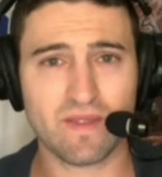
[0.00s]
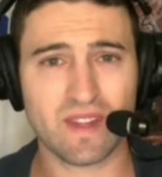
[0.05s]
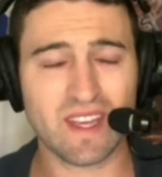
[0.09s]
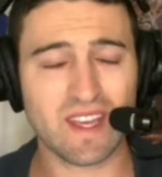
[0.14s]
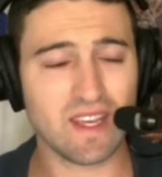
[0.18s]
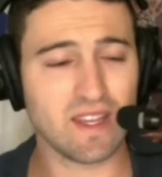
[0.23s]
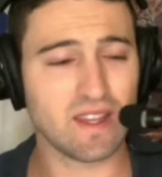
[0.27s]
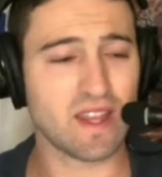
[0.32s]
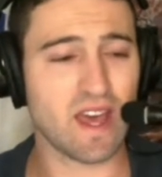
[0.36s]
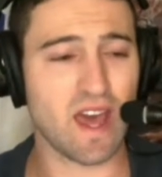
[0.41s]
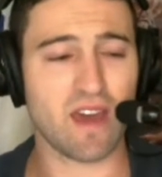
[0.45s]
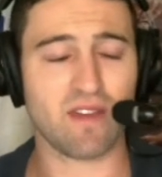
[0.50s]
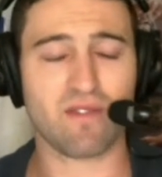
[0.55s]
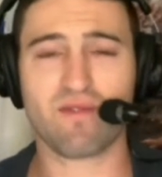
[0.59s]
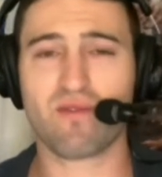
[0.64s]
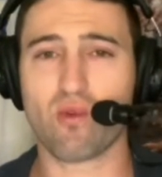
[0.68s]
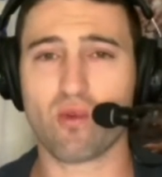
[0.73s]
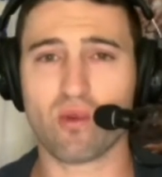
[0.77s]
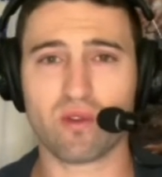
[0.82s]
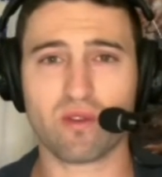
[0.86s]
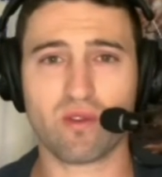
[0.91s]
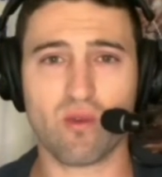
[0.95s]
in that
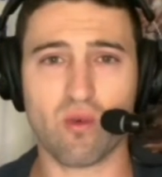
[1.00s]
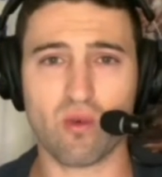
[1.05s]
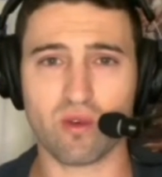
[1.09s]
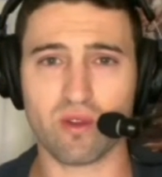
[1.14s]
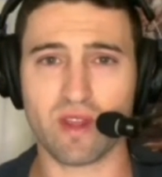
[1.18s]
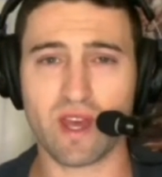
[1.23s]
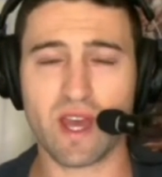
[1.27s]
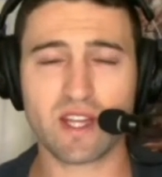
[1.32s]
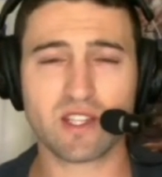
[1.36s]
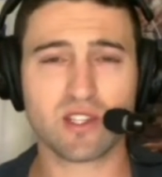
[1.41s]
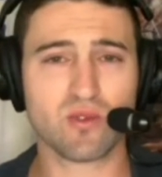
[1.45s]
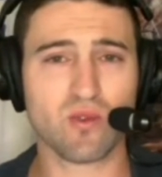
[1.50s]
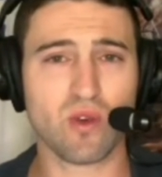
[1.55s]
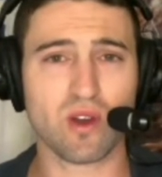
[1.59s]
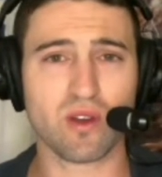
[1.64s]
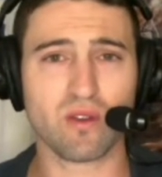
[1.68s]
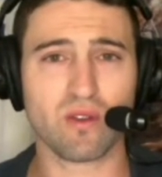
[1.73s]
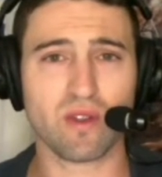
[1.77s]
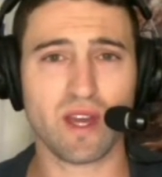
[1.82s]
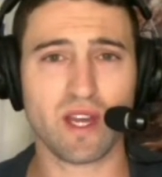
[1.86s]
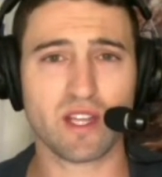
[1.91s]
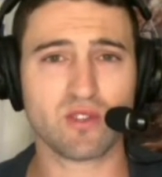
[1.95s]
fourth quarter. That's
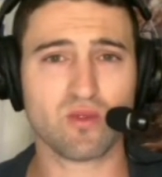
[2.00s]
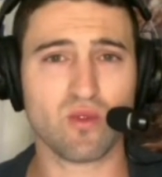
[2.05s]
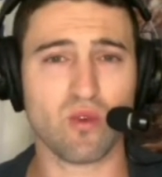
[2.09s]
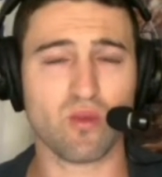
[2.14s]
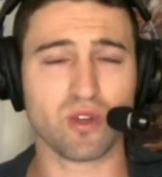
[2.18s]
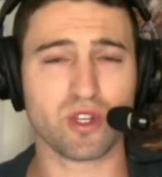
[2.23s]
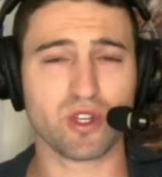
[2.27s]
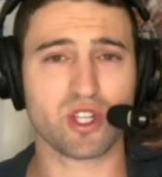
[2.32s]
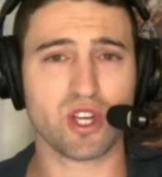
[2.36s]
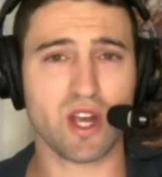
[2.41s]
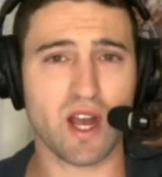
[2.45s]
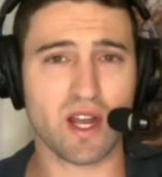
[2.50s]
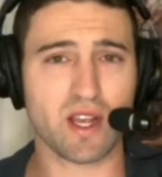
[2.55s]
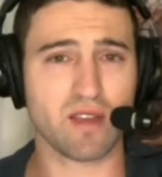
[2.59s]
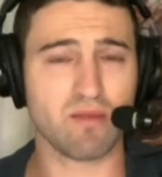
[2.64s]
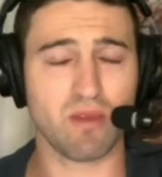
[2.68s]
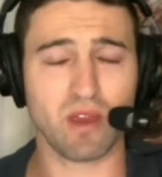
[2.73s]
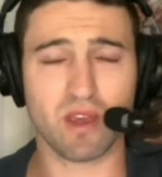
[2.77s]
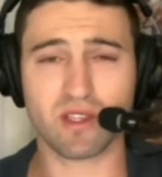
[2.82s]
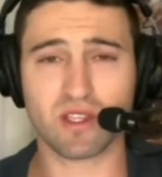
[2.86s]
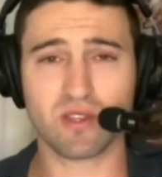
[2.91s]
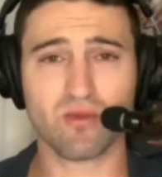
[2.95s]
what was
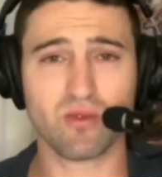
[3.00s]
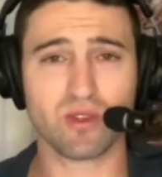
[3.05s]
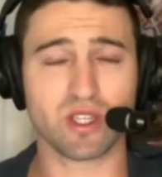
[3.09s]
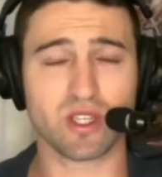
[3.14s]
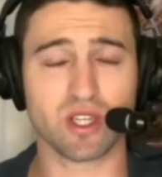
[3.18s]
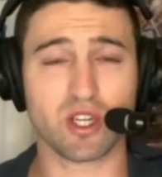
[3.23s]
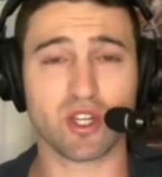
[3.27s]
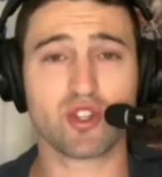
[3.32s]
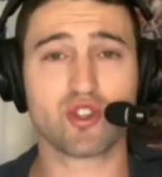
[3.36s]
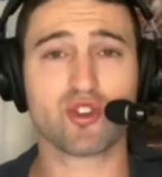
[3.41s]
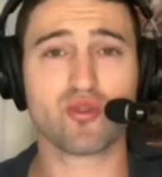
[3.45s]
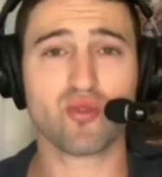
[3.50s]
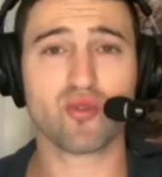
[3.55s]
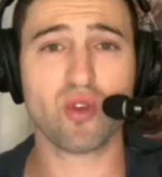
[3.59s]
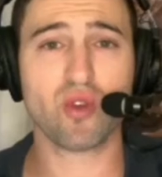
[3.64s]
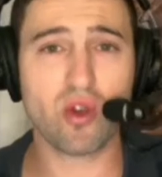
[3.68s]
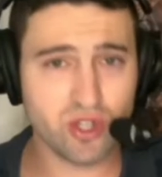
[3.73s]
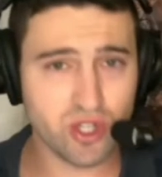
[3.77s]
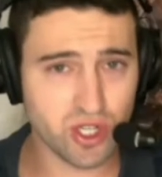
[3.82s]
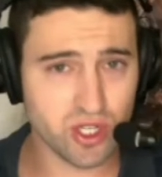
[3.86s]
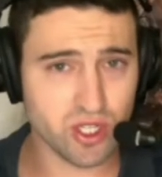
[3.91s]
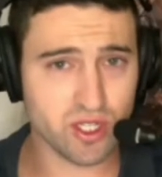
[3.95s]
shocking, because it was an
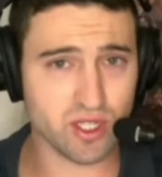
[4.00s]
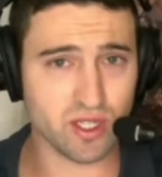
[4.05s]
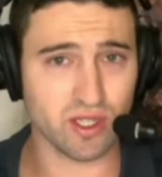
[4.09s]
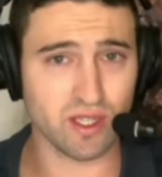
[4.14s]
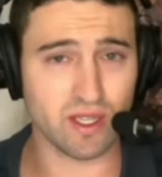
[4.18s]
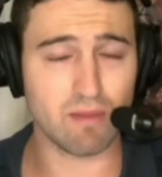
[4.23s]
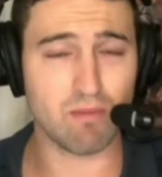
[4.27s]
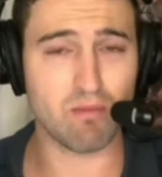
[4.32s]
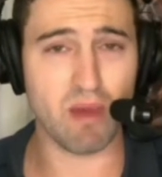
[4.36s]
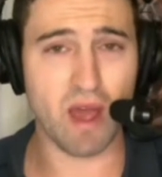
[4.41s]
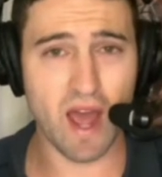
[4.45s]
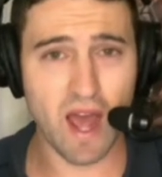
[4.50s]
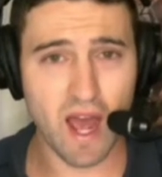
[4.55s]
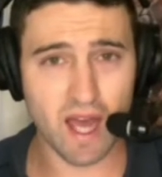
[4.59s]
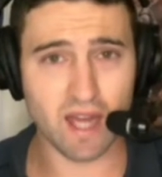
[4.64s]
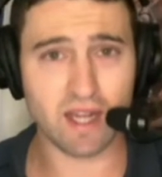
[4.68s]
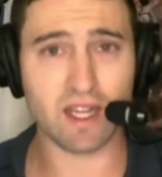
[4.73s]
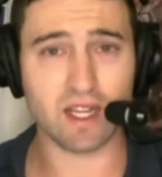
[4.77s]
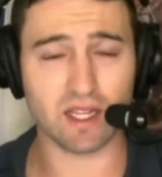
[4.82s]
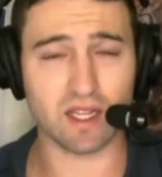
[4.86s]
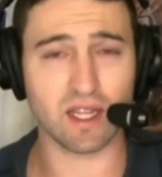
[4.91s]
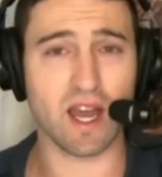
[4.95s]
atrociously
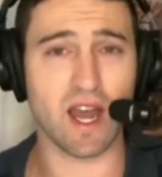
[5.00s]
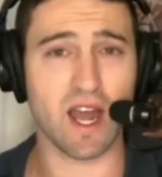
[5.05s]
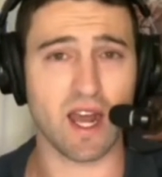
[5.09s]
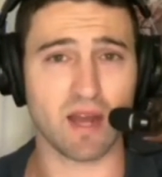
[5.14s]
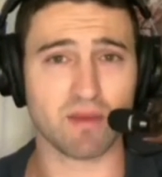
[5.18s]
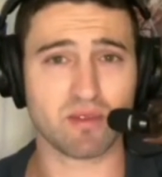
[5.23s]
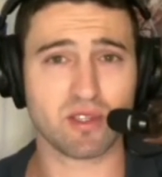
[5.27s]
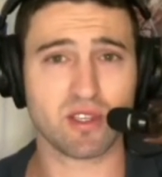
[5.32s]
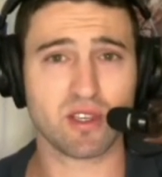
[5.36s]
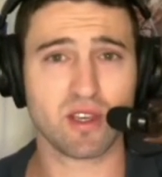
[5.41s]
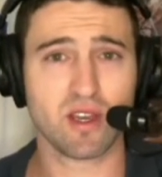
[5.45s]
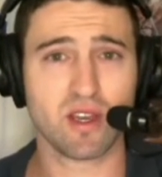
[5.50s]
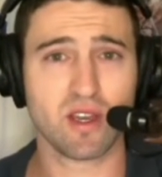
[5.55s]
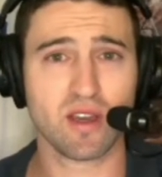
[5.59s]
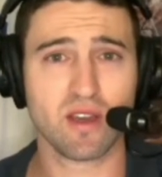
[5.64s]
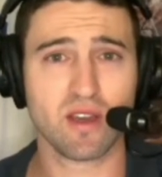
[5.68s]
bad collapse,